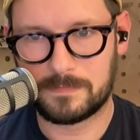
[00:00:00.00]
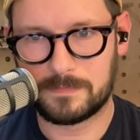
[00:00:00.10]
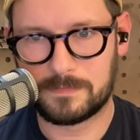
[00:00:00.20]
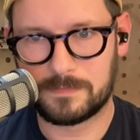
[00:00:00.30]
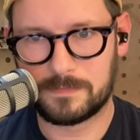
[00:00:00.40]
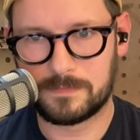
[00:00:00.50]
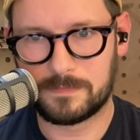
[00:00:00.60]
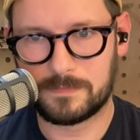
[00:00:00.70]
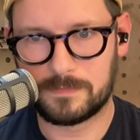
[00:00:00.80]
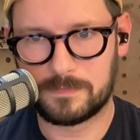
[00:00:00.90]

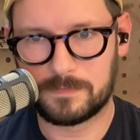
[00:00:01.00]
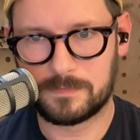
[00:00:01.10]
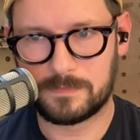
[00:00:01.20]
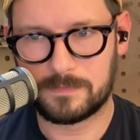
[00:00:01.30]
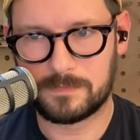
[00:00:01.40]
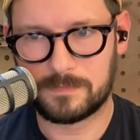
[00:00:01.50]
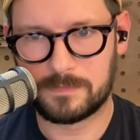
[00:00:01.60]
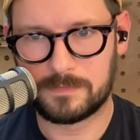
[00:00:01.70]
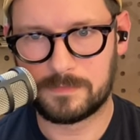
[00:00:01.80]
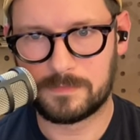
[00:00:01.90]

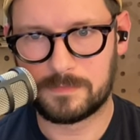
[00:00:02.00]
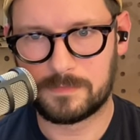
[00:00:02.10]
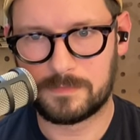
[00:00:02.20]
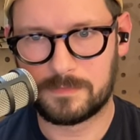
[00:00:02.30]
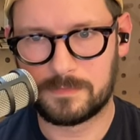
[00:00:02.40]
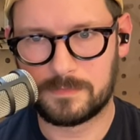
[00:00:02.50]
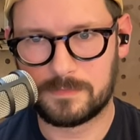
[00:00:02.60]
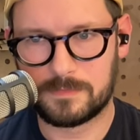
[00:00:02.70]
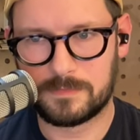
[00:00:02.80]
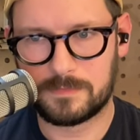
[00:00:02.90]

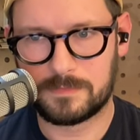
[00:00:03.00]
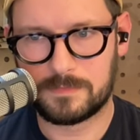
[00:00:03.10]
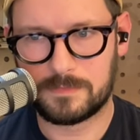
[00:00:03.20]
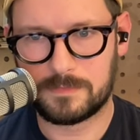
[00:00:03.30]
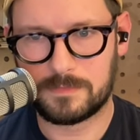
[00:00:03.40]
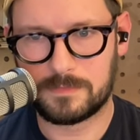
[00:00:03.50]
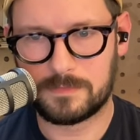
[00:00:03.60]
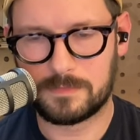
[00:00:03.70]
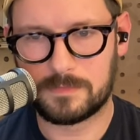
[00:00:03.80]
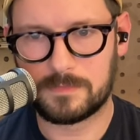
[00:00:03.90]

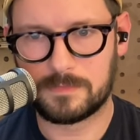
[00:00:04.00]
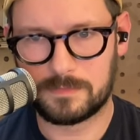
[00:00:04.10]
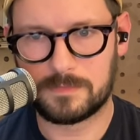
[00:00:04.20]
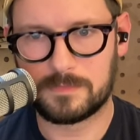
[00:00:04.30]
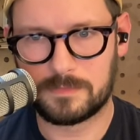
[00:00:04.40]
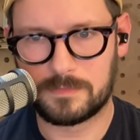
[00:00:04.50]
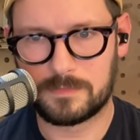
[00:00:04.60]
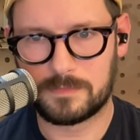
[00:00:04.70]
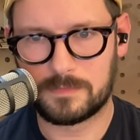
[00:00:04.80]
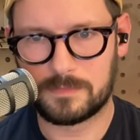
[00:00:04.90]

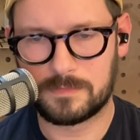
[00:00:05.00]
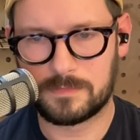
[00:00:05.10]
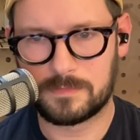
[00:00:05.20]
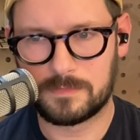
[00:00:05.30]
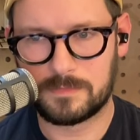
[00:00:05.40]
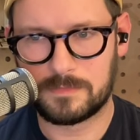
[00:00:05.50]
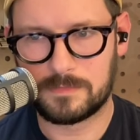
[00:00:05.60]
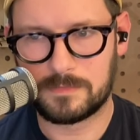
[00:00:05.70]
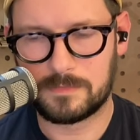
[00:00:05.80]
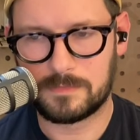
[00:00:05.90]

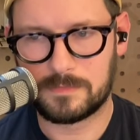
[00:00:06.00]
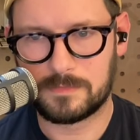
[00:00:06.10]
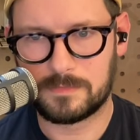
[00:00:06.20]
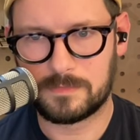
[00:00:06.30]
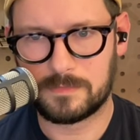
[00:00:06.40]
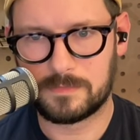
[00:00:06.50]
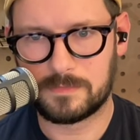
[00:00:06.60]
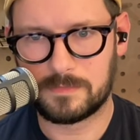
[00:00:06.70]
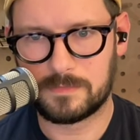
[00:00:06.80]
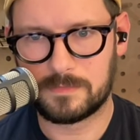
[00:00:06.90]

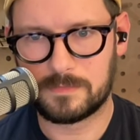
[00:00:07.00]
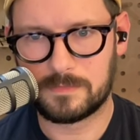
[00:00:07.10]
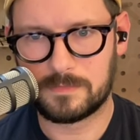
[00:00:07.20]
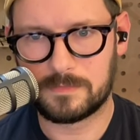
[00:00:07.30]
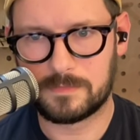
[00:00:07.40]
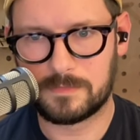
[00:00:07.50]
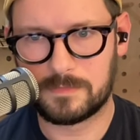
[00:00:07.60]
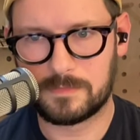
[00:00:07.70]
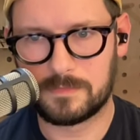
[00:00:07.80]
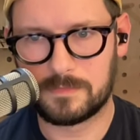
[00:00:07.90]
The person shown says nothing.